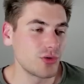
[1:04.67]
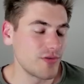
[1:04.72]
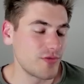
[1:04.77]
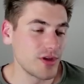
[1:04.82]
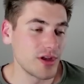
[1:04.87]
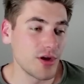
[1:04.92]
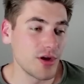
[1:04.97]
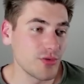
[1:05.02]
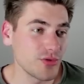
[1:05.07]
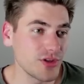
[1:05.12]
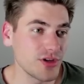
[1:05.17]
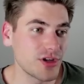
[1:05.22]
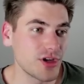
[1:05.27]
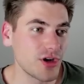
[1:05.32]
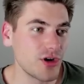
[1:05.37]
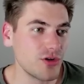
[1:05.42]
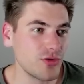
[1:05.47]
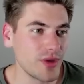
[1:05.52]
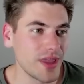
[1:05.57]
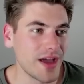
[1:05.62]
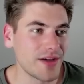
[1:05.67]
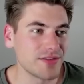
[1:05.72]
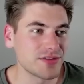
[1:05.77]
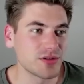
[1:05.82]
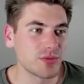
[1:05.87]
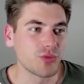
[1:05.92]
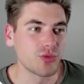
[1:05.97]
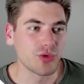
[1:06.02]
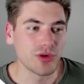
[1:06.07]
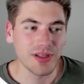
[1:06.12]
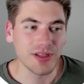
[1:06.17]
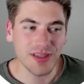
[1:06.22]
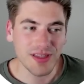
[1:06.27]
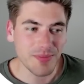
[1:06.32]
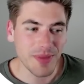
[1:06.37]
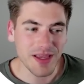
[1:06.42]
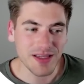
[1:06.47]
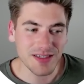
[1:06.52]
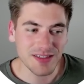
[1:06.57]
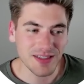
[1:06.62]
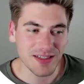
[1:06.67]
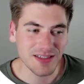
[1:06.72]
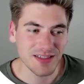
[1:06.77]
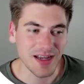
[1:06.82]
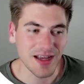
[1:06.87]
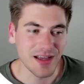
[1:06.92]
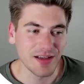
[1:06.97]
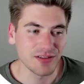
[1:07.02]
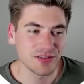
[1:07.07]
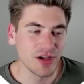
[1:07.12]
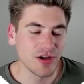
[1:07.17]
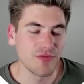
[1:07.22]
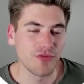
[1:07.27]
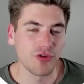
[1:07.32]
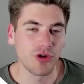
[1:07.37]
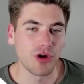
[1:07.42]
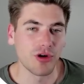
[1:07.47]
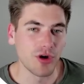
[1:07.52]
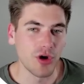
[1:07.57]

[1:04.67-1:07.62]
if we go through the code, we have some really basic styles for our